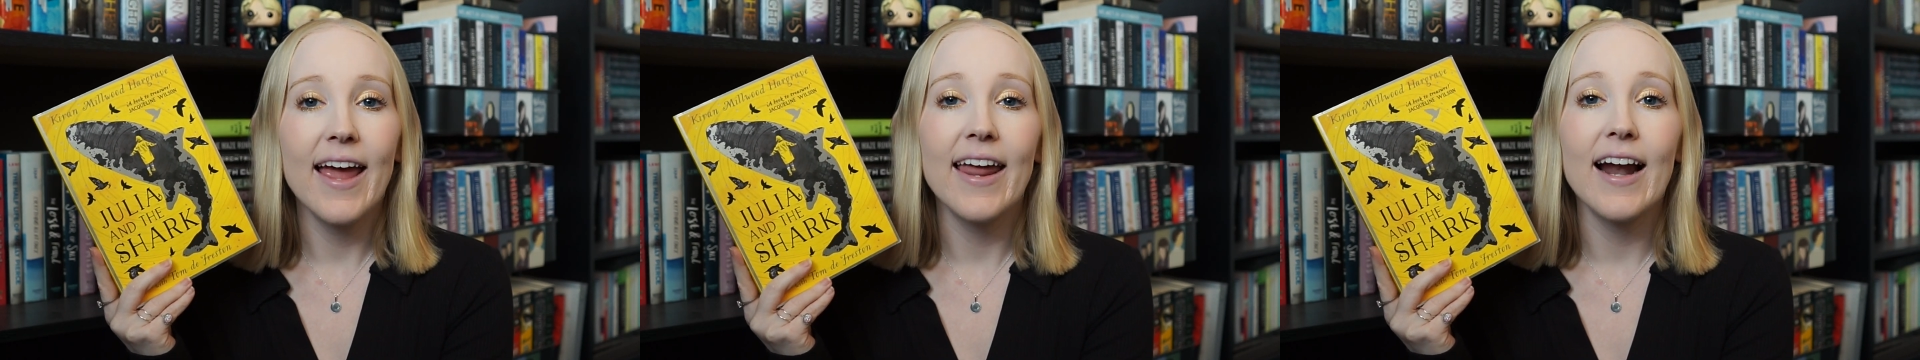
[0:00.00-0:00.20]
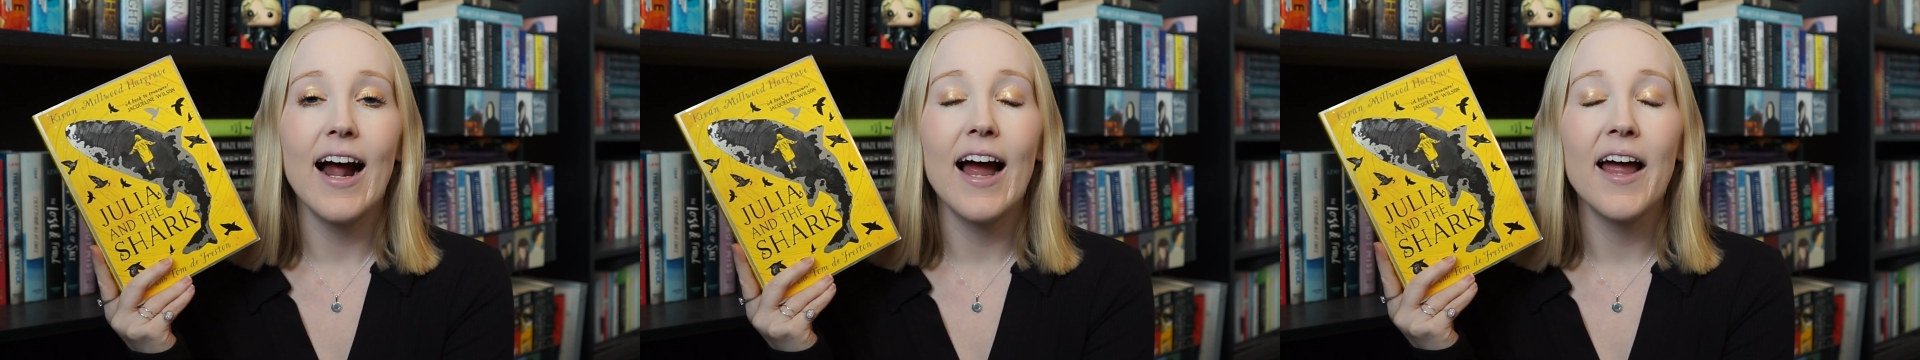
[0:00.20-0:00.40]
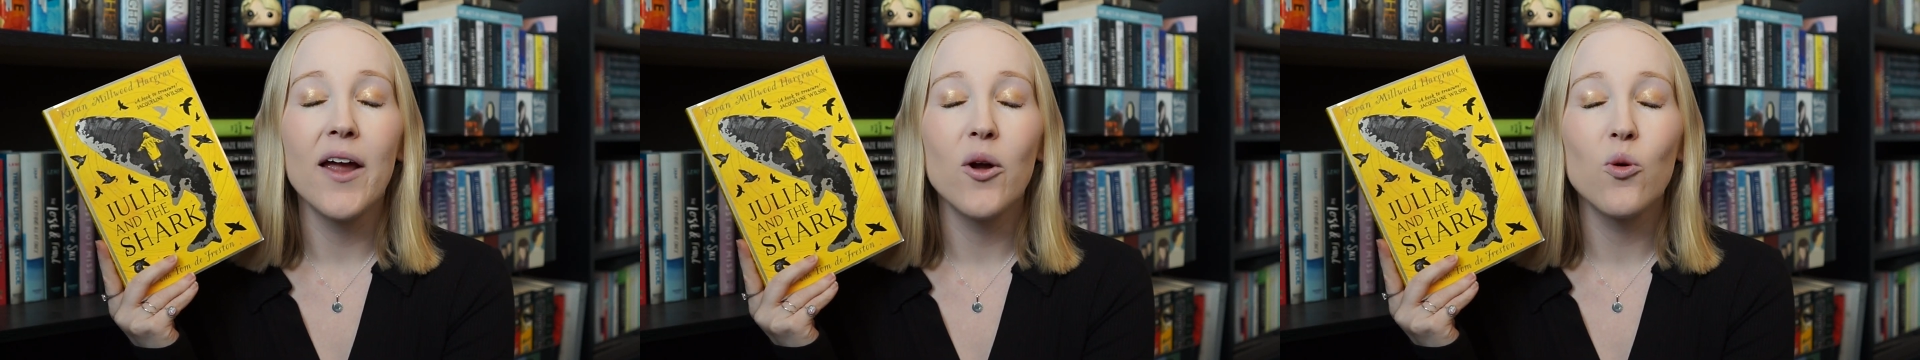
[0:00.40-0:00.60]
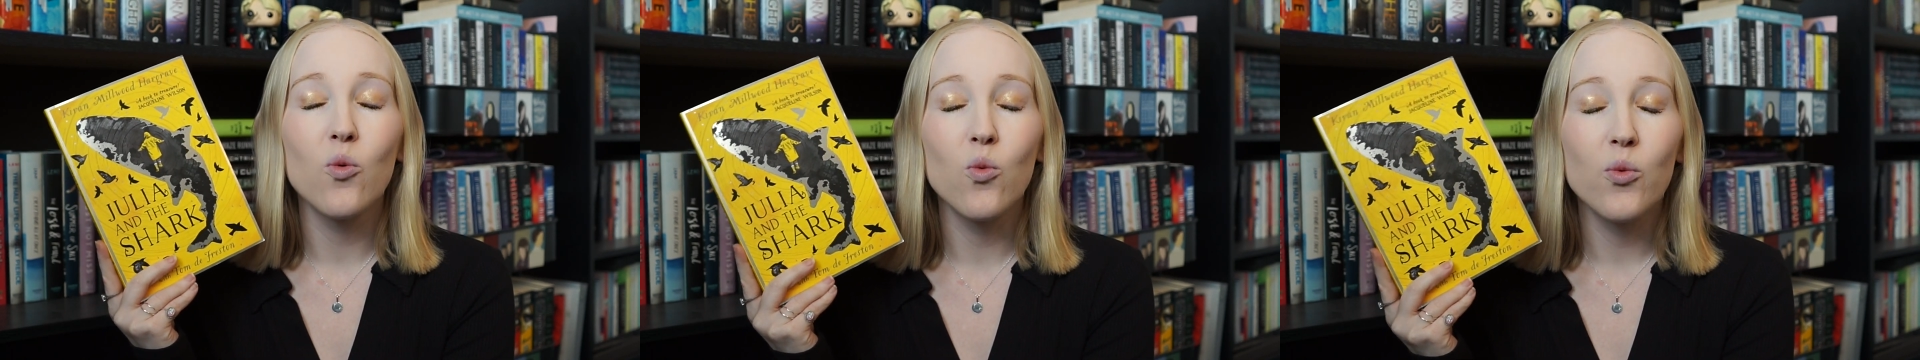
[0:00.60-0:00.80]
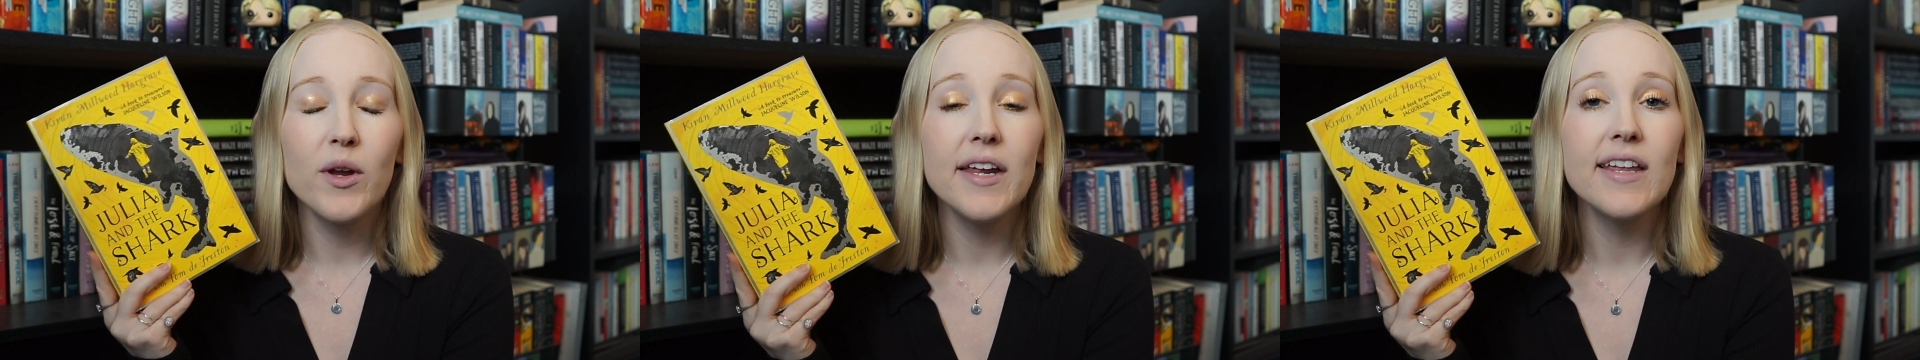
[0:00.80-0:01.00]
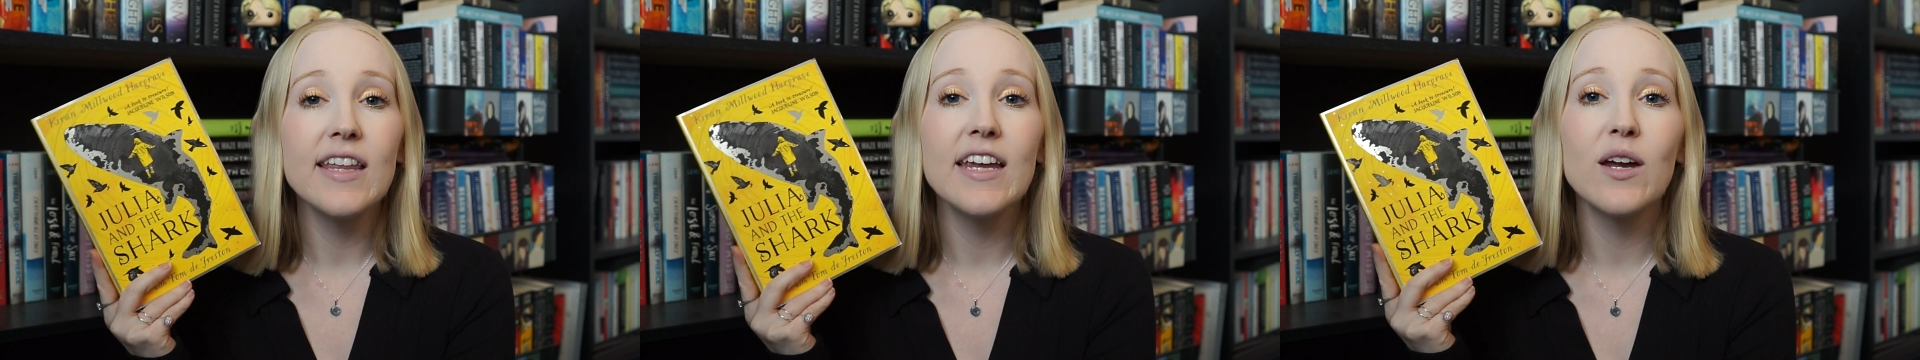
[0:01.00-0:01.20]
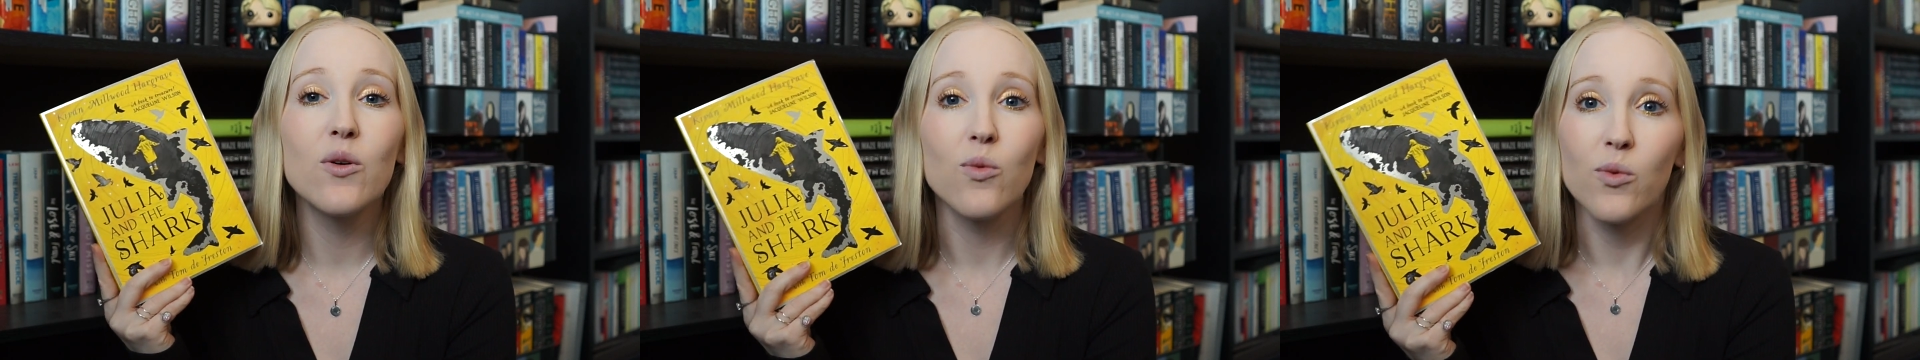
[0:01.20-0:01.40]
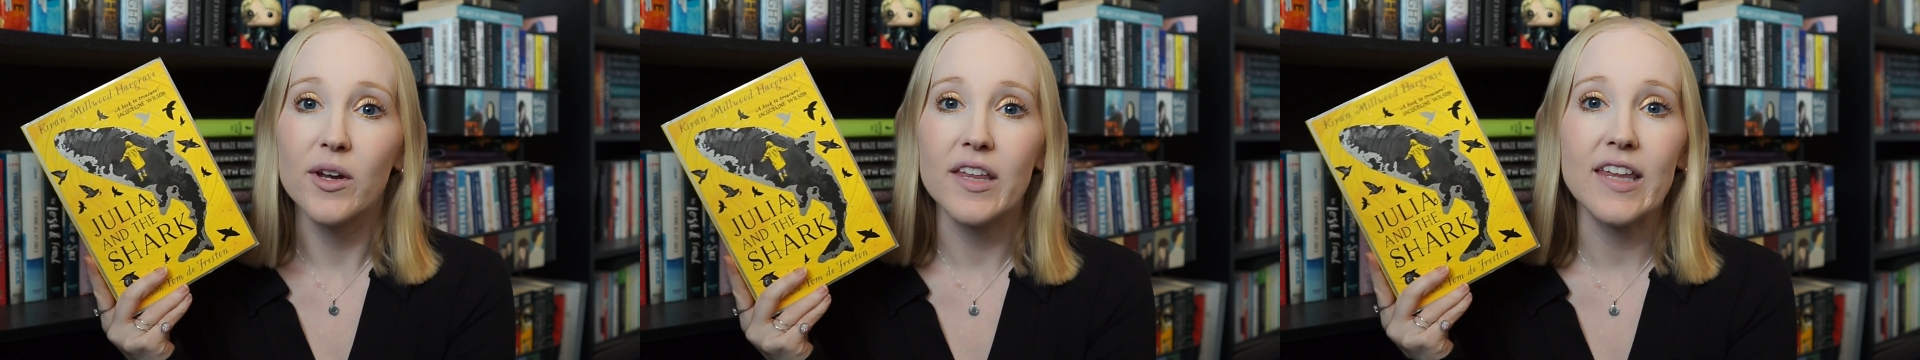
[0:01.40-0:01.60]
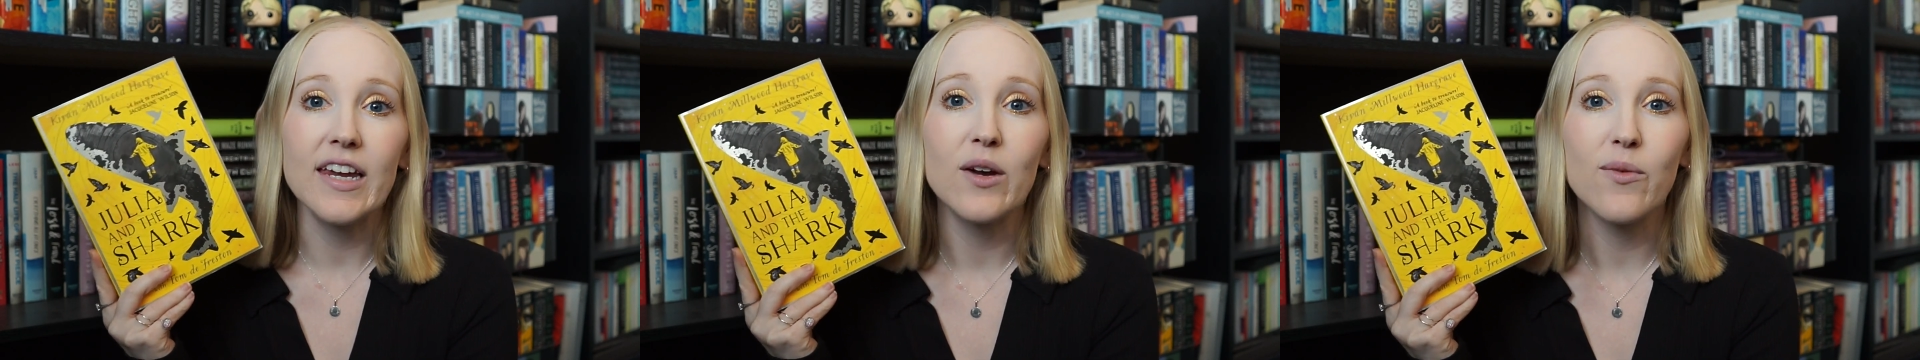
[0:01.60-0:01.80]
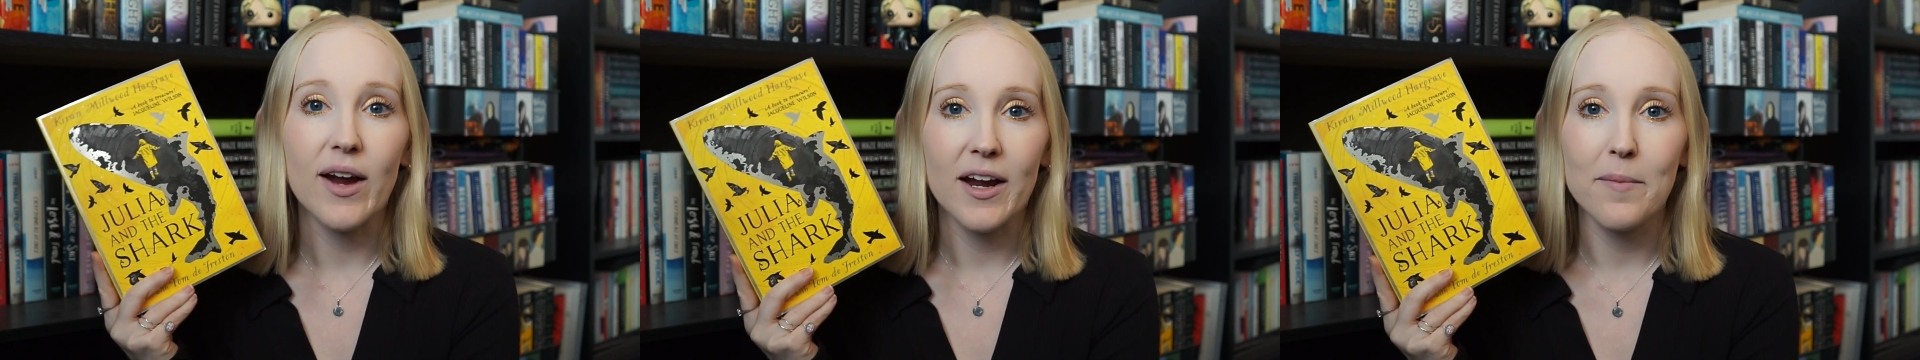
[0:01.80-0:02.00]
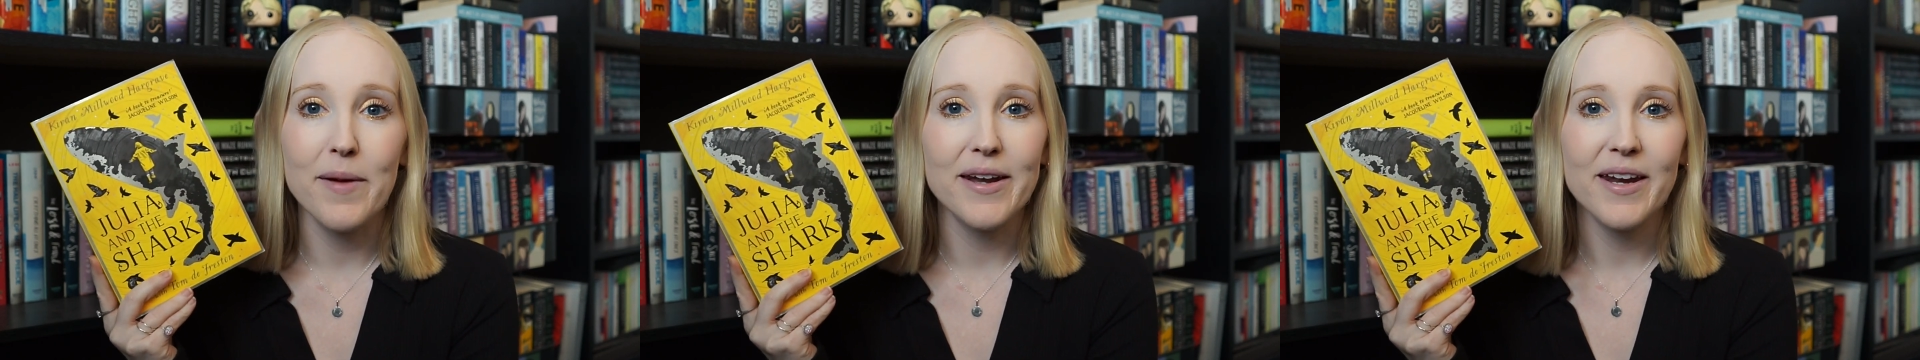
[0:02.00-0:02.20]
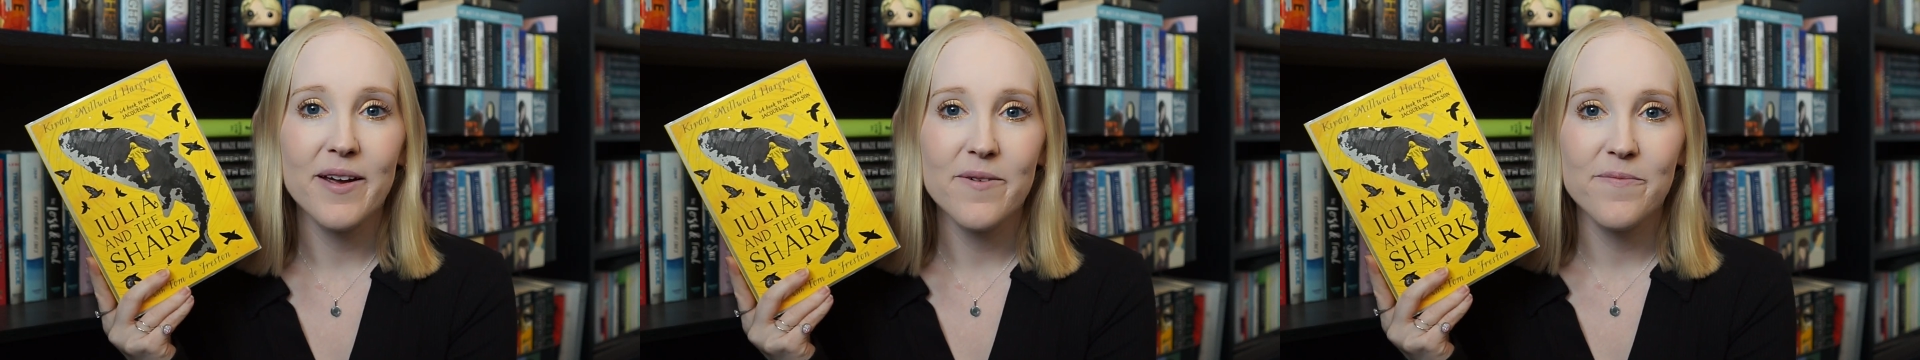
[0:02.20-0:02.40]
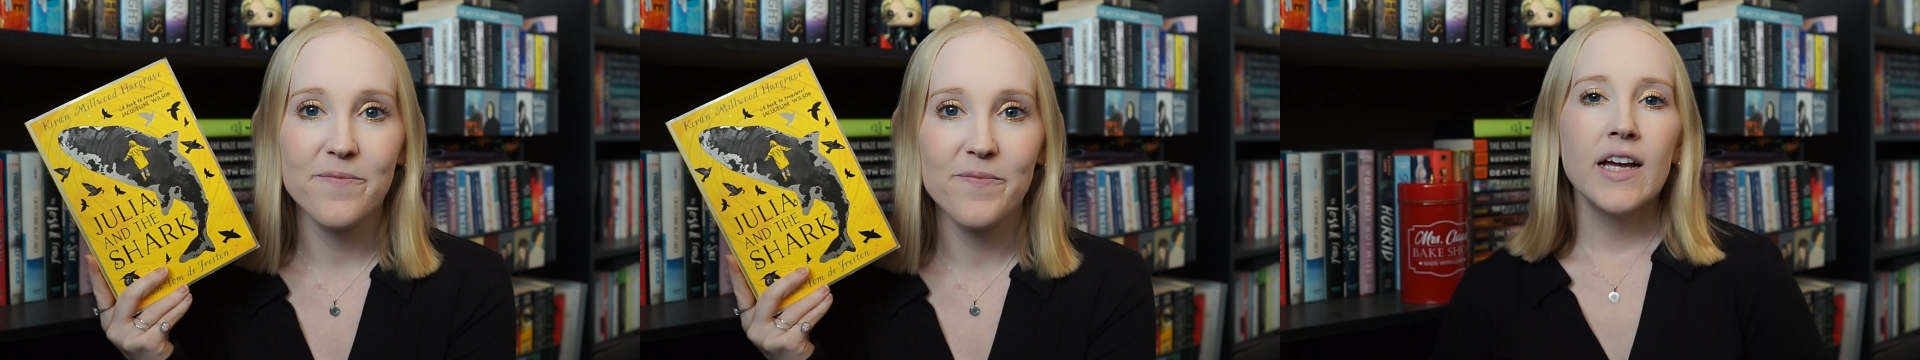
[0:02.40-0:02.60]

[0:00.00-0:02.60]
and I really, really recommend it.